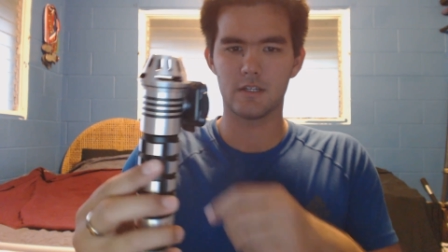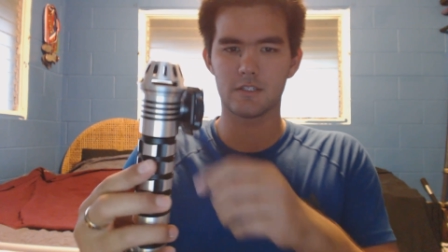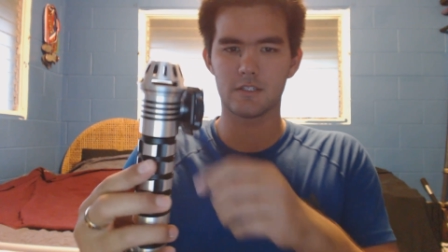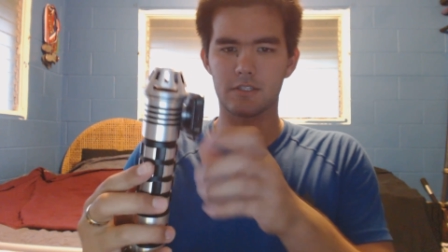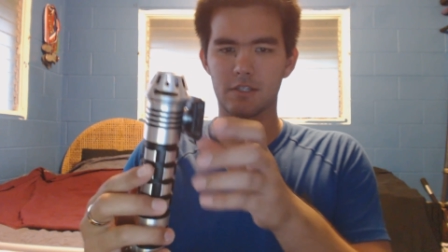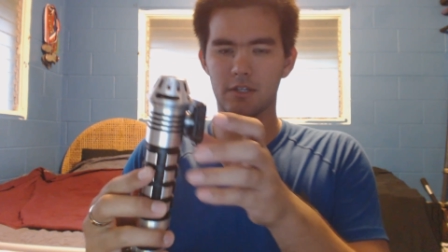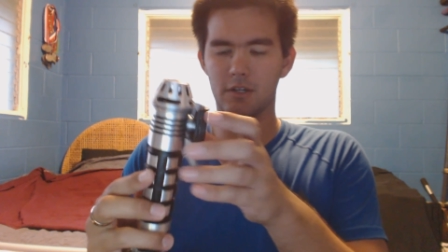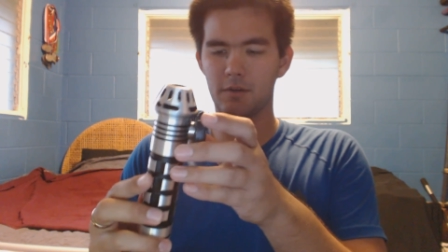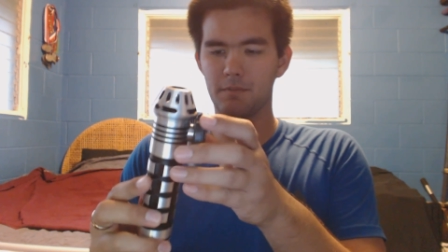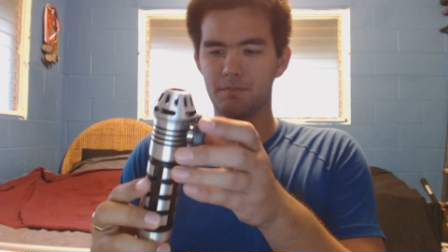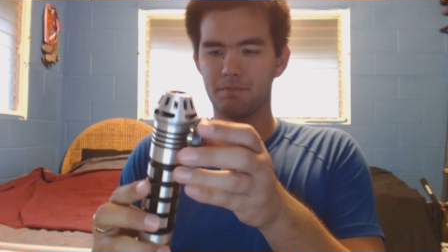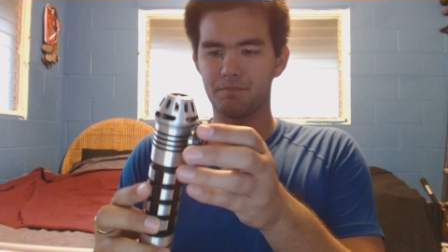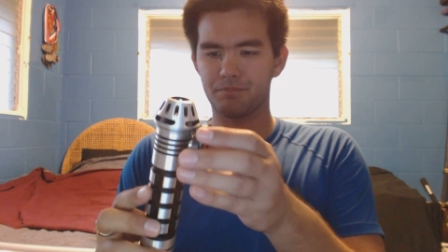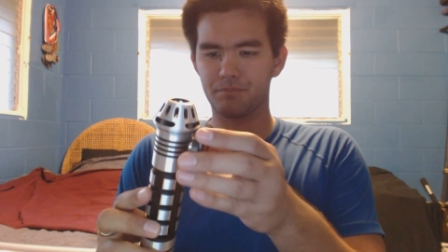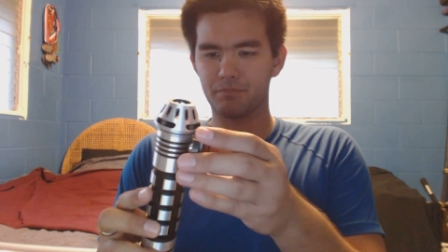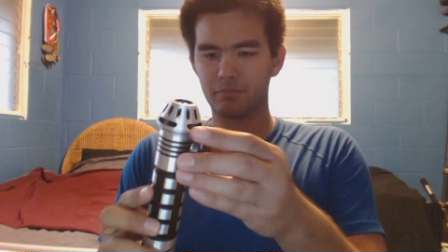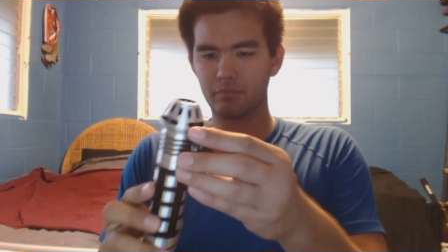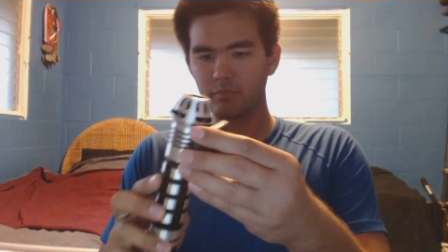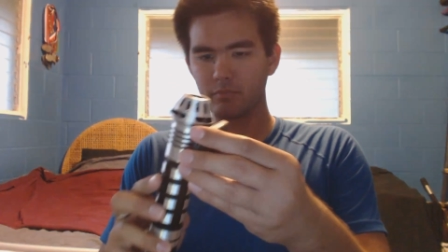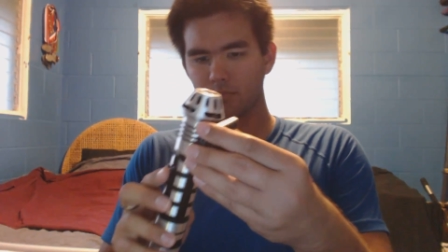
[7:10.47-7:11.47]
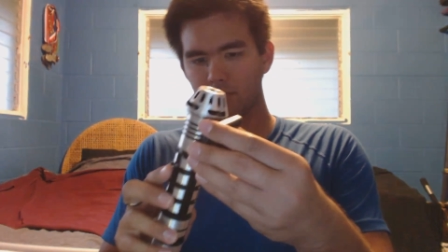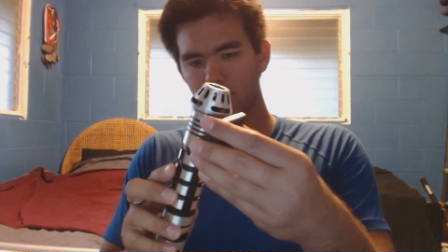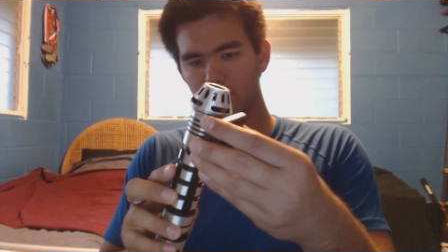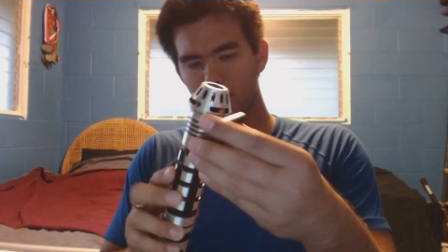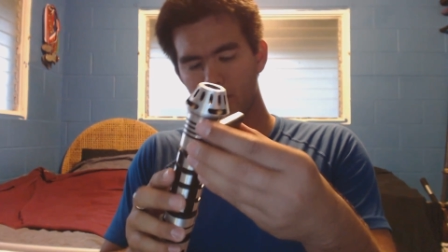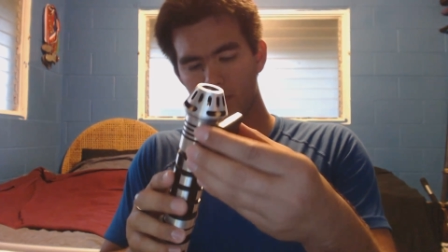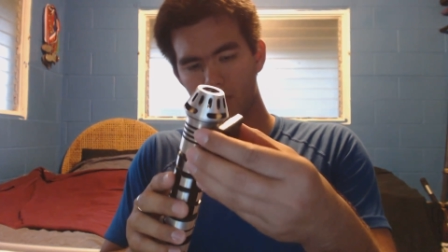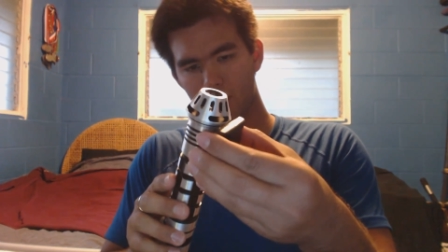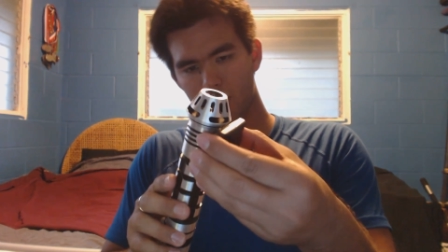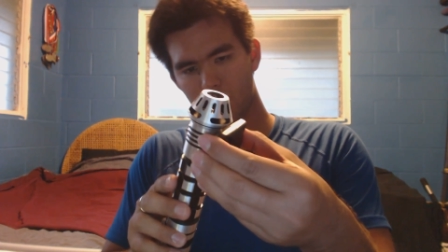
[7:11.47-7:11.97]
So,
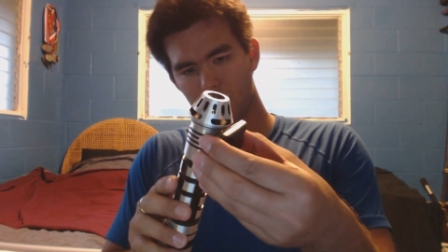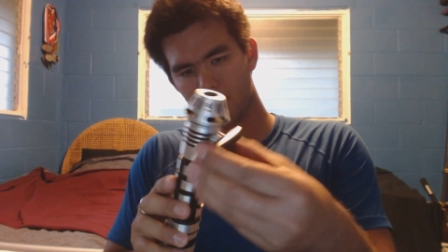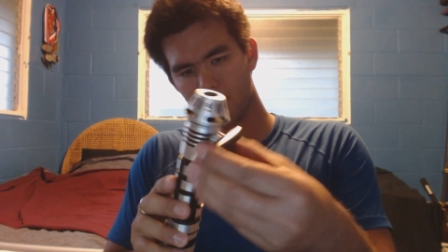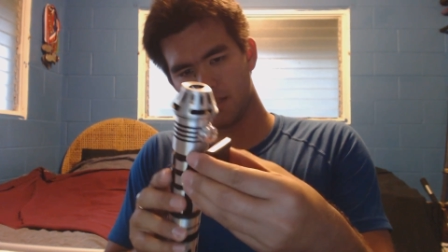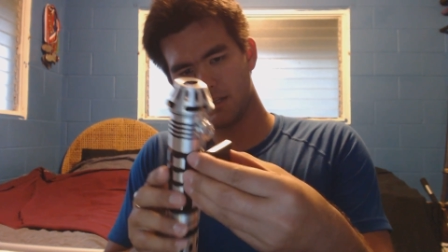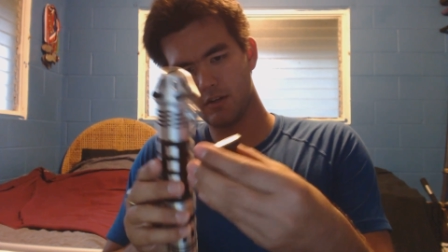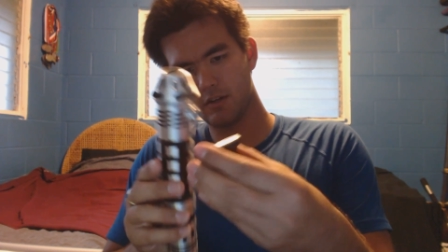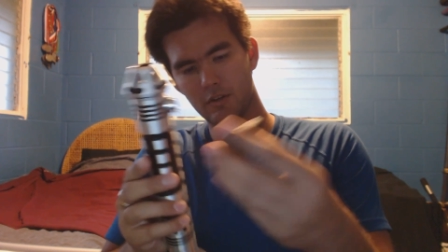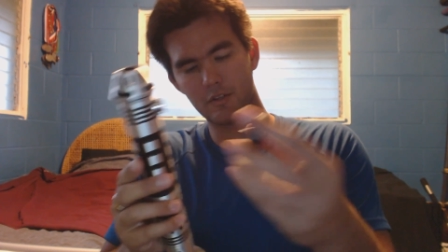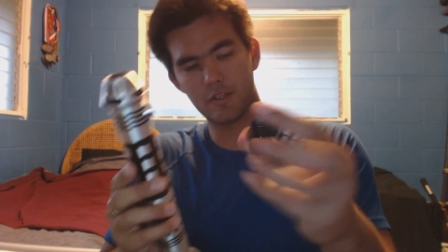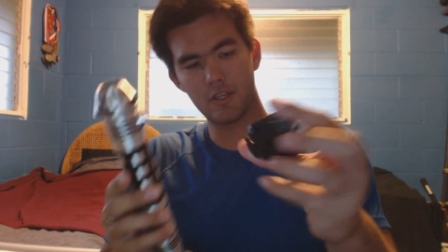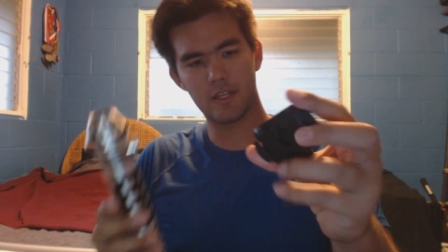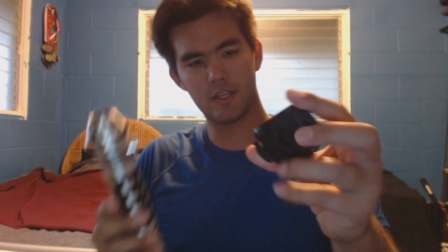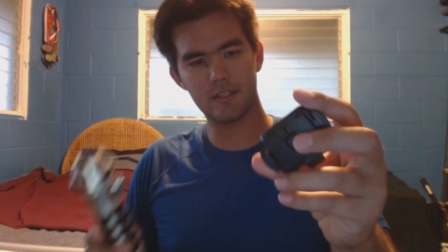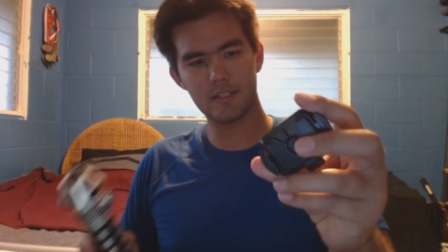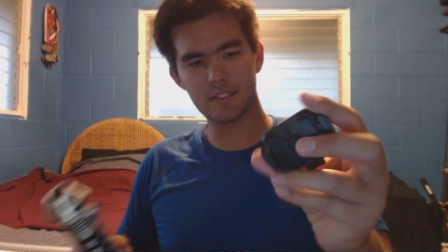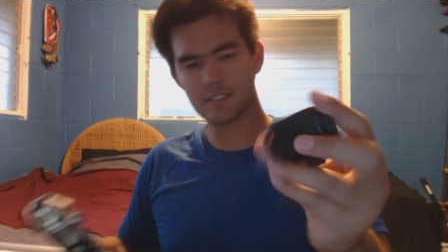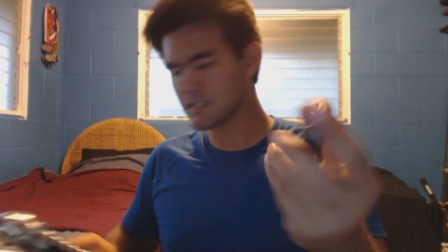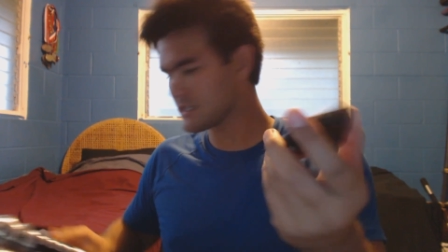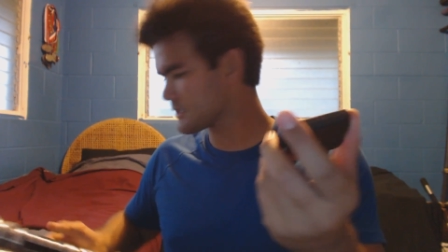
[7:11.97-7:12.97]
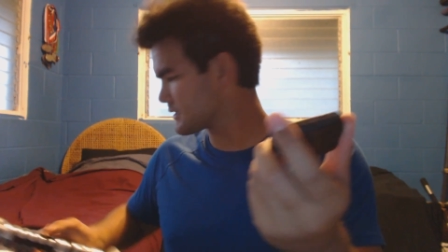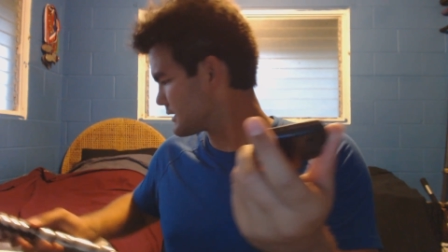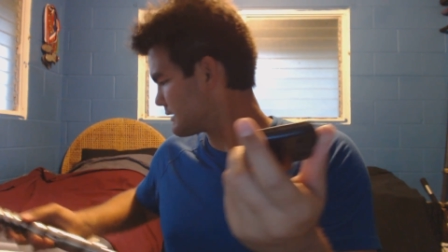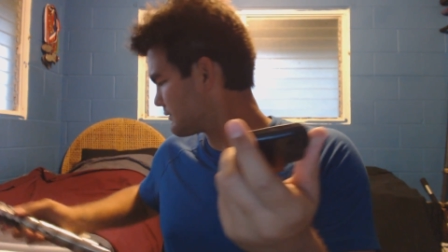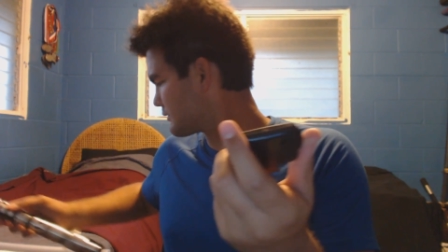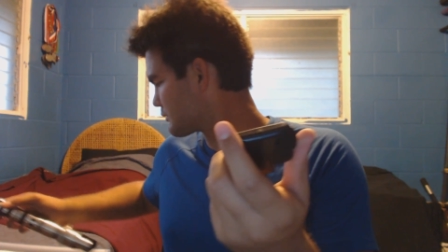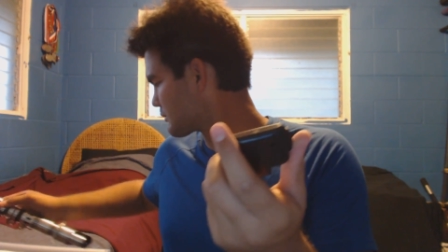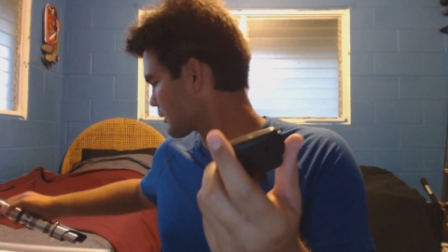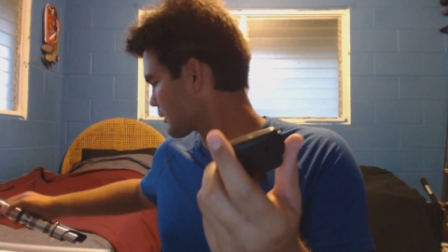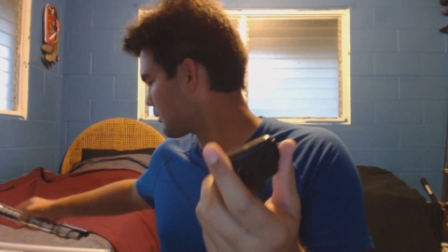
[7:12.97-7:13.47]
and this doesn't
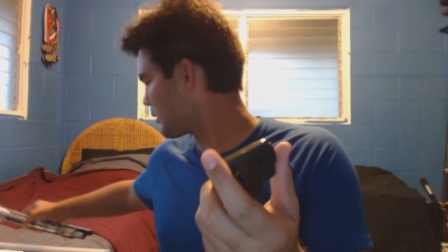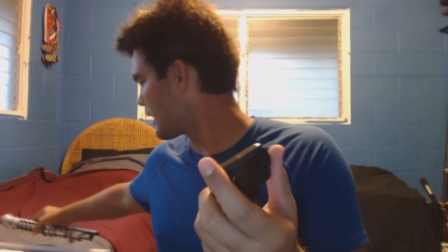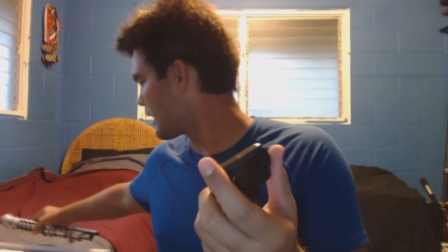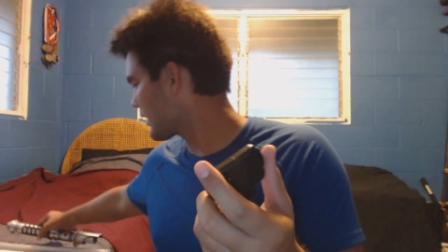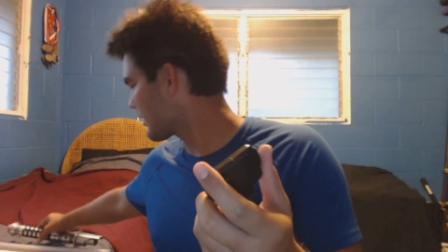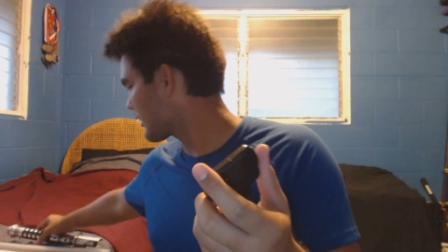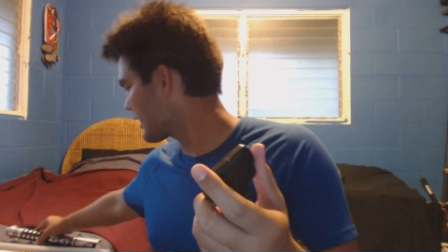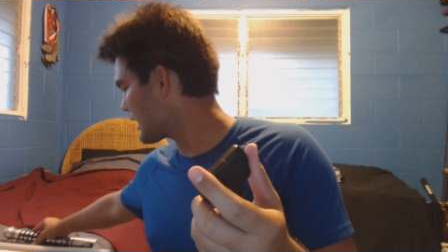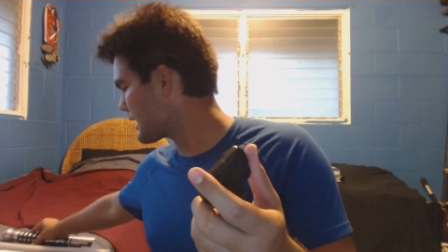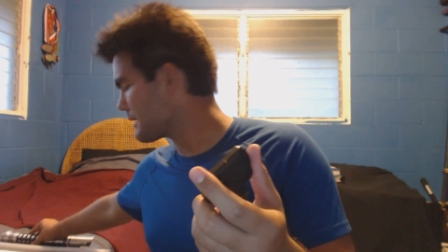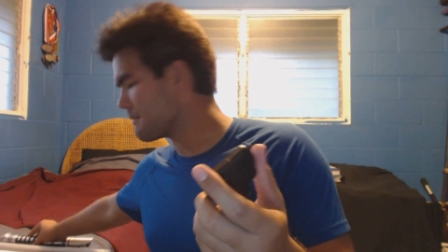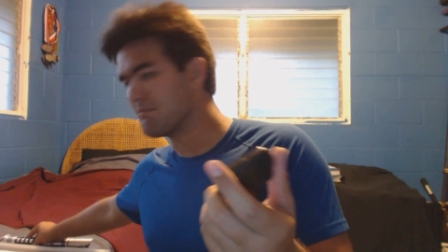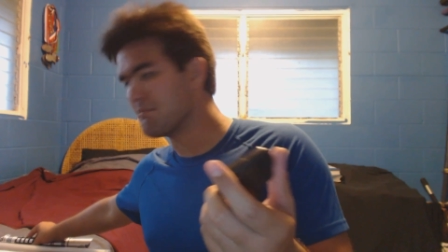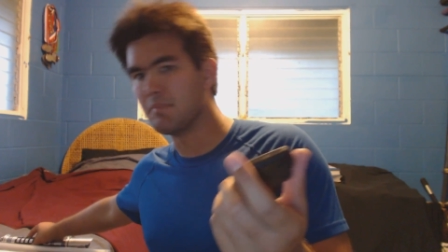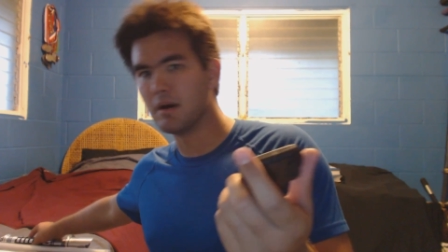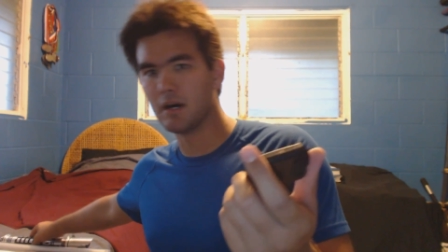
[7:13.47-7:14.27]
even require a